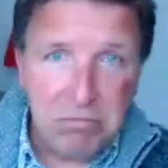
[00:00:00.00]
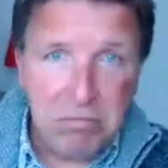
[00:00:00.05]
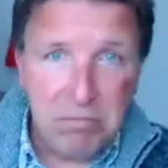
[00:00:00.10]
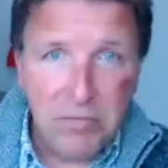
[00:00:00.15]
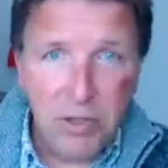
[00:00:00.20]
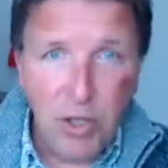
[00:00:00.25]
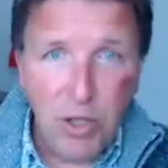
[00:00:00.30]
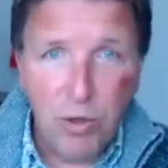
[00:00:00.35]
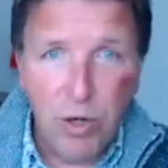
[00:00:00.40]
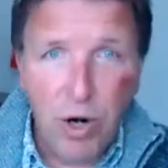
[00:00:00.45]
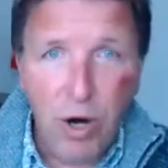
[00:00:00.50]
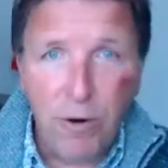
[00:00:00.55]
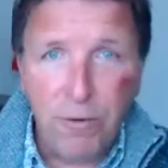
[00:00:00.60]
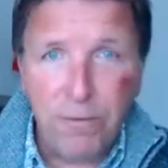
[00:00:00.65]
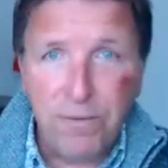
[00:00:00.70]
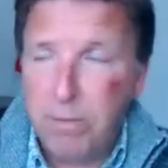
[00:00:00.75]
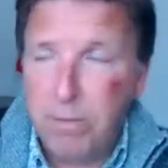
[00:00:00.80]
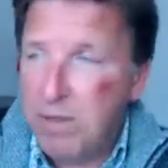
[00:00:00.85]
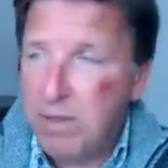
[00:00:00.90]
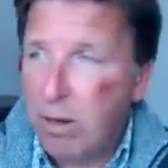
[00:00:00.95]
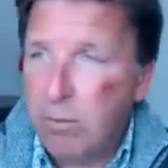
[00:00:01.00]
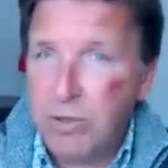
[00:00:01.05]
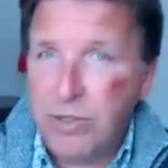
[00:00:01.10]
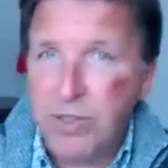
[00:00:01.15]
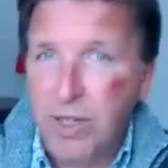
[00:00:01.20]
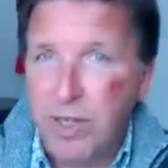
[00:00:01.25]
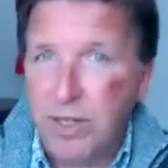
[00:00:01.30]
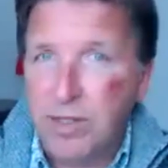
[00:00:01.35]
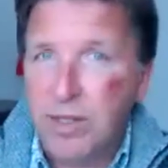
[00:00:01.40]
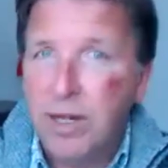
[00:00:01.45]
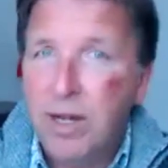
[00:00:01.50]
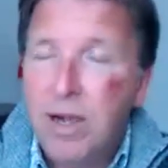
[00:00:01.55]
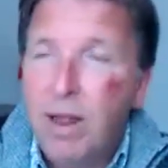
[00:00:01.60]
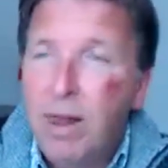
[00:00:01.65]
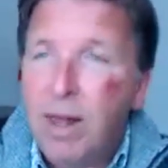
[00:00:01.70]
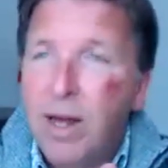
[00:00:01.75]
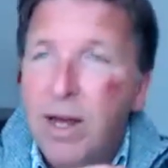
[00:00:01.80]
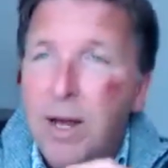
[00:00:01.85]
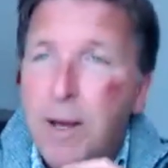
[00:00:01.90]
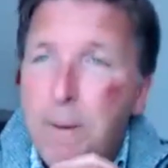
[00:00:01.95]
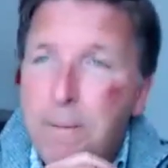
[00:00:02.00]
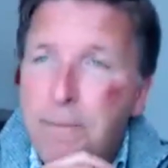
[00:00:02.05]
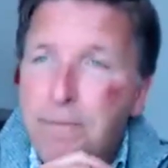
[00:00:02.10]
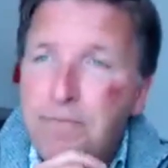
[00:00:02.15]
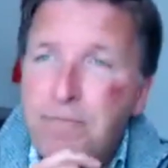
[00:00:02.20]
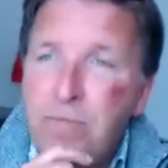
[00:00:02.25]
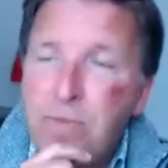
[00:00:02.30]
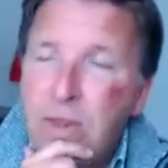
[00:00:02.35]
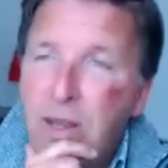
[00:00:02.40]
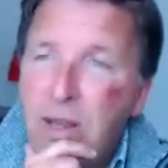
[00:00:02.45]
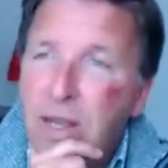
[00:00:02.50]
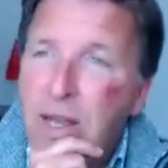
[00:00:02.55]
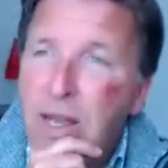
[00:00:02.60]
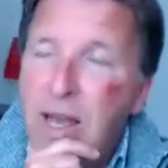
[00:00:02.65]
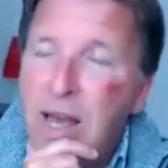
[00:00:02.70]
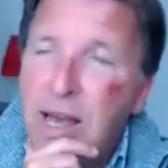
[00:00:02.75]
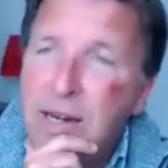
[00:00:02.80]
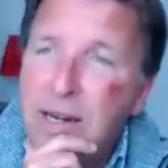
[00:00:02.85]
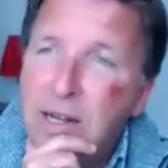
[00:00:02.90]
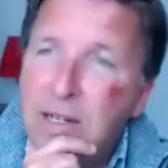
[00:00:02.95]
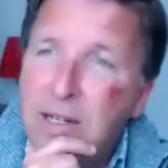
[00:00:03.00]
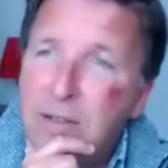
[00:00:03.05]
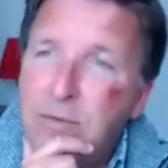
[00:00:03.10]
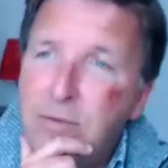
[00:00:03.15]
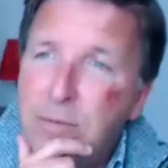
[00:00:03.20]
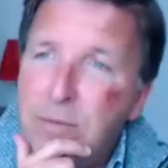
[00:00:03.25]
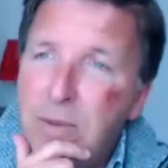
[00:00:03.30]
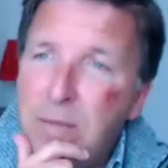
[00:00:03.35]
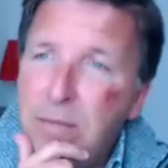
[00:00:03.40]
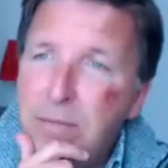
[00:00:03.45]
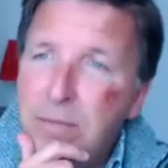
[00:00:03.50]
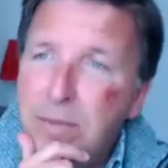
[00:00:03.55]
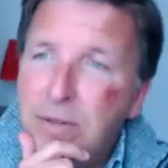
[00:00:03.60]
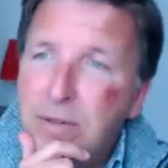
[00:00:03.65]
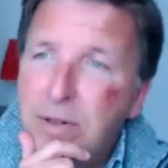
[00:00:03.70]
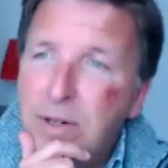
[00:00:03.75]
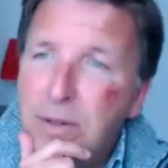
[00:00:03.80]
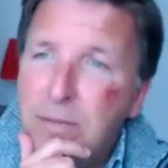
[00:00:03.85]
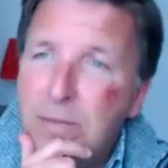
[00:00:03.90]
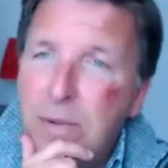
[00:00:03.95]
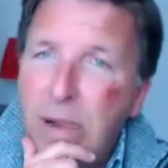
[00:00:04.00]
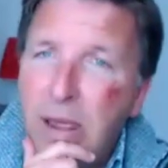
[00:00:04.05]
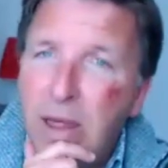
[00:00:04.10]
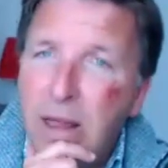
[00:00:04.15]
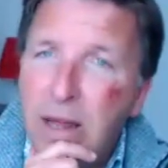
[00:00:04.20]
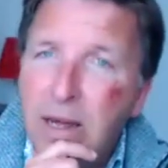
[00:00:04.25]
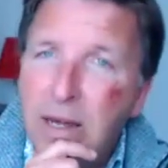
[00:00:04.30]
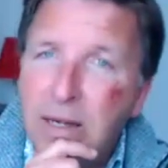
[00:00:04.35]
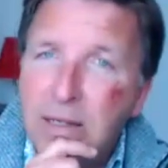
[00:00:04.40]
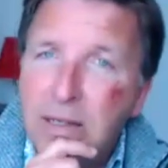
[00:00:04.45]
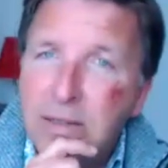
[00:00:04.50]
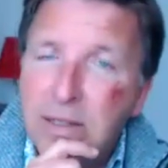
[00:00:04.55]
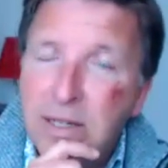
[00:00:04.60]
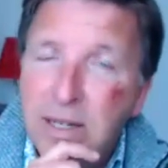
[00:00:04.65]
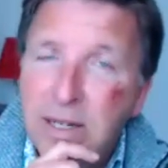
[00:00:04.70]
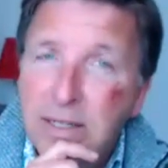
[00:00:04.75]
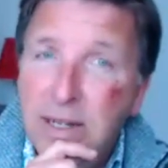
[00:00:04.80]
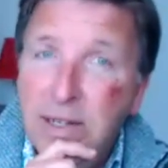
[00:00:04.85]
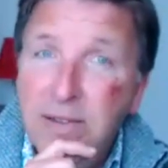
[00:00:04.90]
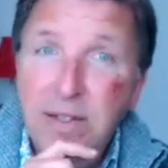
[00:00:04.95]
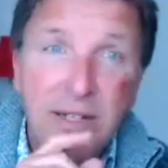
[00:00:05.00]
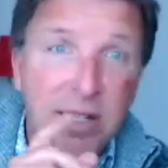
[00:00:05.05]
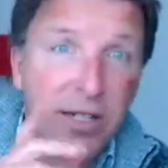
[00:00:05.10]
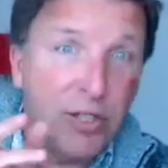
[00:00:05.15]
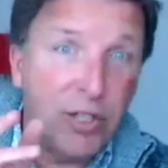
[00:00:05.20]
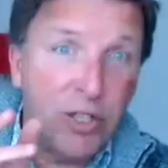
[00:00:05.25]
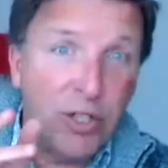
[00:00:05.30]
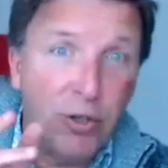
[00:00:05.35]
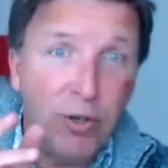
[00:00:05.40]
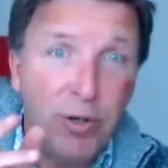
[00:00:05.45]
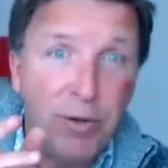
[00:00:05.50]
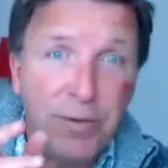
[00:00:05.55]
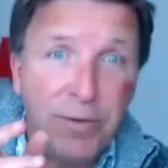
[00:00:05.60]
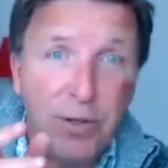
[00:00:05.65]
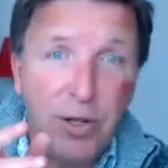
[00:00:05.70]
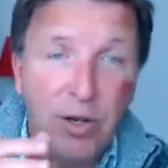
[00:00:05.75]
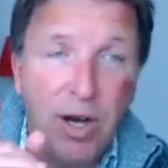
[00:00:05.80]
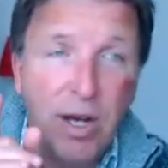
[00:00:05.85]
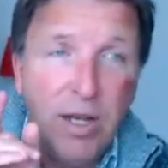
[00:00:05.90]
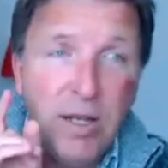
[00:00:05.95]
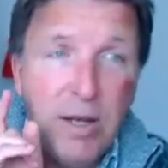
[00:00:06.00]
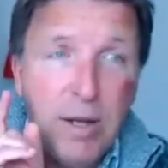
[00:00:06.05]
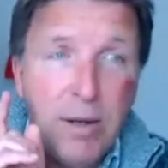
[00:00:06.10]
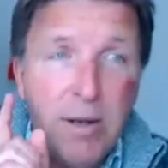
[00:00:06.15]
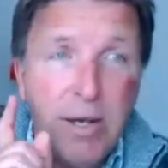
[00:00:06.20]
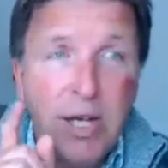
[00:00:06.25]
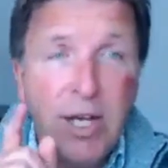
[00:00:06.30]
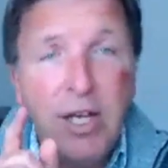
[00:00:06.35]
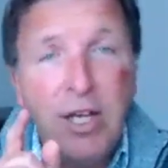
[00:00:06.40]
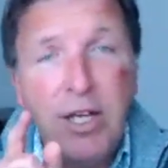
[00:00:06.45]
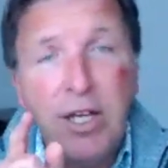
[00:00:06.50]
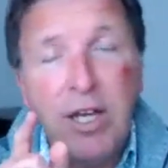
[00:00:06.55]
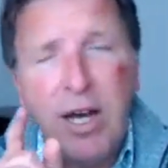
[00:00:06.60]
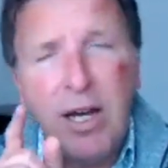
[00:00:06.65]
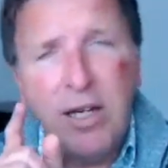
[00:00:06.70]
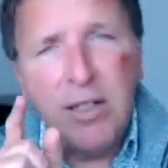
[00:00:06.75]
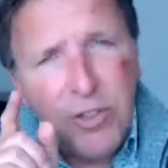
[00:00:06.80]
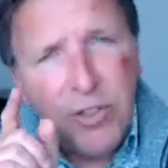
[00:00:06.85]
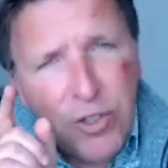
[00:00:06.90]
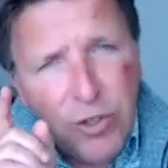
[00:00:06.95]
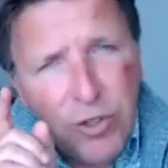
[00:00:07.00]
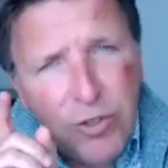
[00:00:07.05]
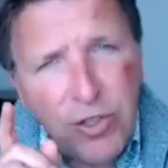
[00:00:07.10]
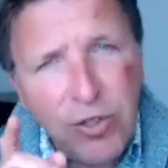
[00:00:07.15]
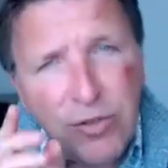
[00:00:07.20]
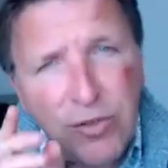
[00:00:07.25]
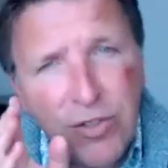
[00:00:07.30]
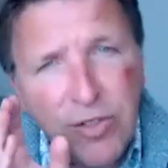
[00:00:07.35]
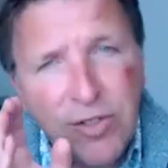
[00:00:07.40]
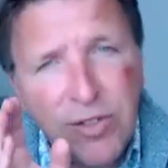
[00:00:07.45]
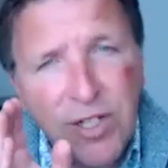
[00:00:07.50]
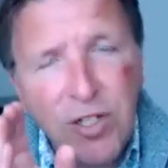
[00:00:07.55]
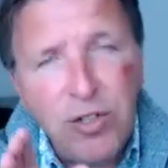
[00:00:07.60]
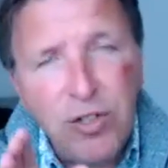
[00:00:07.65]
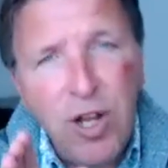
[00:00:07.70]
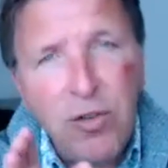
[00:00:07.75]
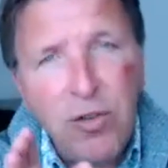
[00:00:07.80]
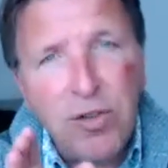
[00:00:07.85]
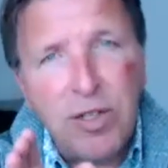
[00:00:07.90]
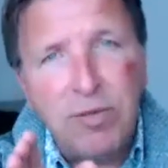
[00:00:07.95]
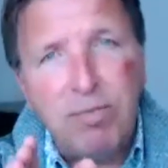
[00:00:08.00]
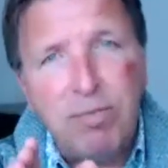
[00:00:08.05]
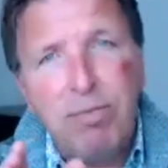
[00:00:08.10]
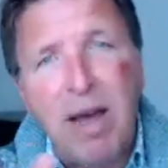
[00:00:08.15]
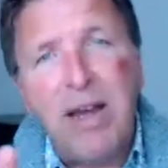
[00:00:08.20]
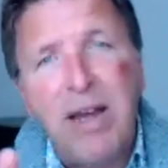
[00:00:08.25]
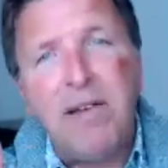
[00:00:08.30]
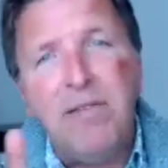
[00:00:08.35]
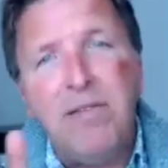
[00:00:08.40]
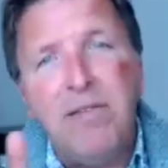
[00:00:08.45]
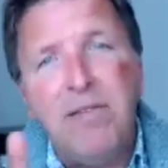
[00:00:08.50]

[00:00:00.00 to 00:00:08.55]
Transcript: you were off. I mean, that was it. Um, and I can remember um, uh, another little story for you. I do, do, did you know that back in the